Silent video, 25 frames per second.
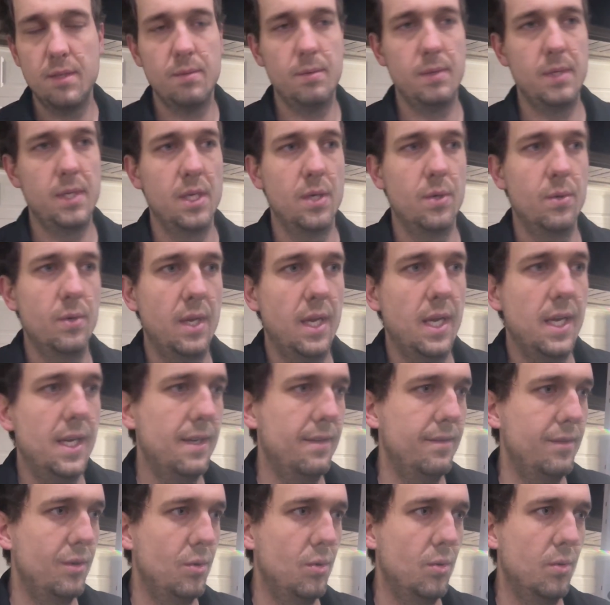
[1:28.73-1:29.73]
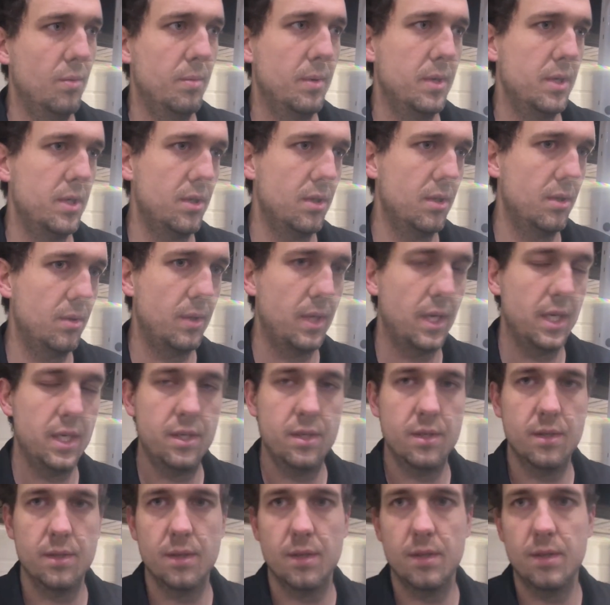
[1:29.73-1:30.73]
We don't have a whole bunch of
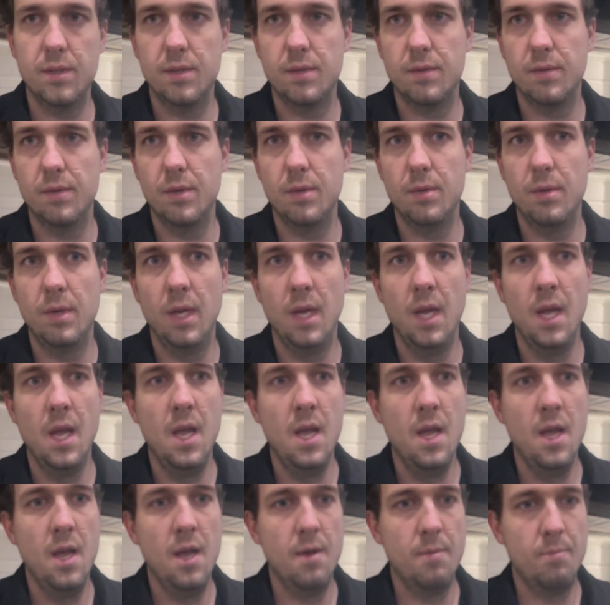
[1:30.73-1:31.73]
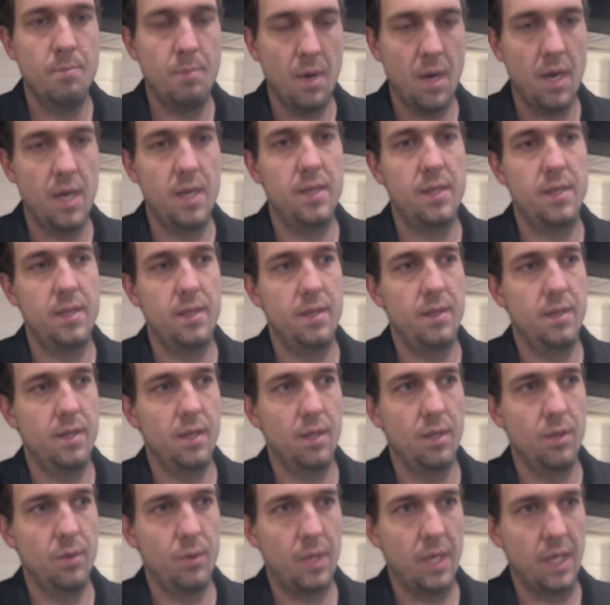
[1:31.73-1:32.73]
locations on this route, but the
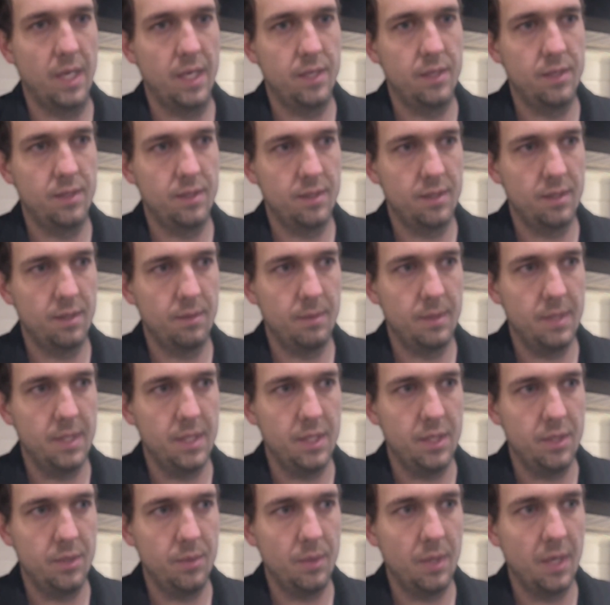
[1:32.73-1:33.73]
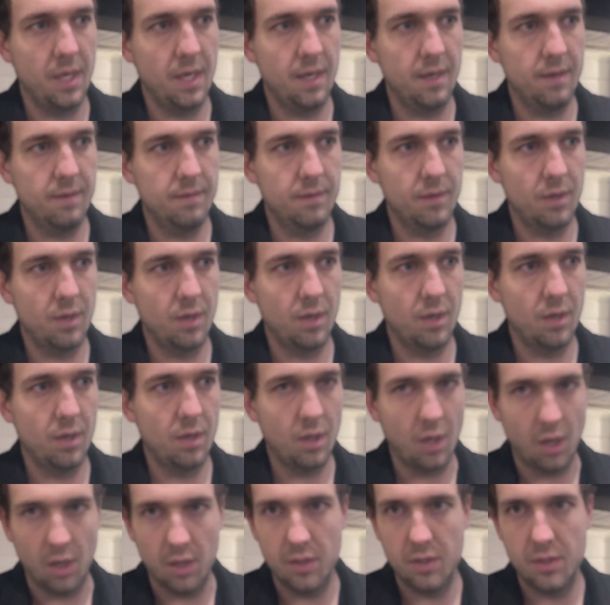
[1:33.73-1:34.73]
locations that we do have are
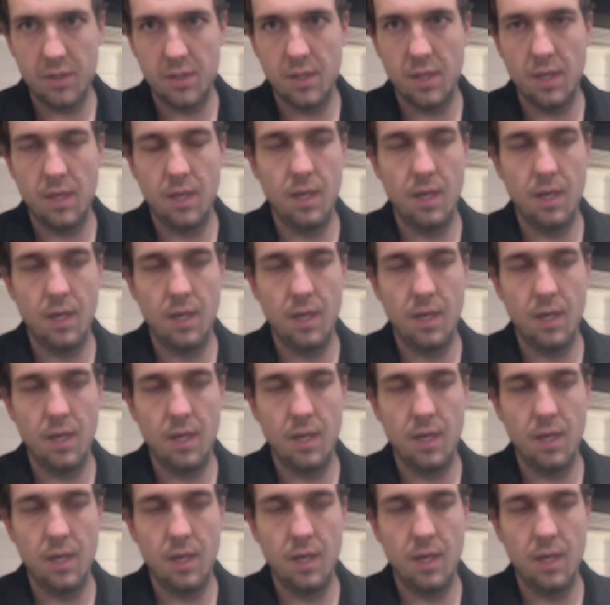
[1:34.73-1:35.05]
large.